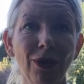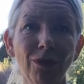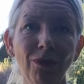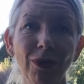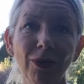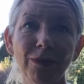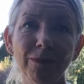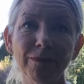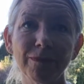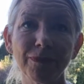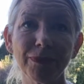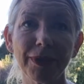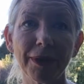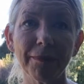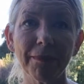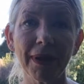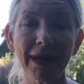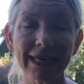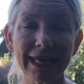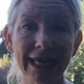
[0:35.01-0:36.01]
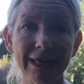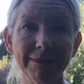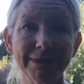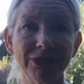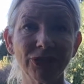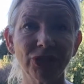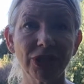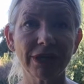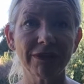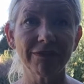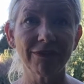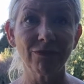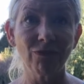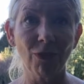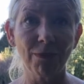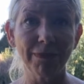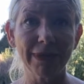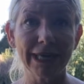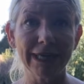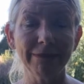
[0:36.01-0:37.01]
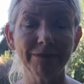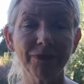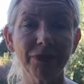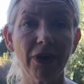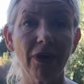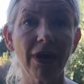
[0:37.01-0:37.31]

Well, my name is Jennifer Roblin.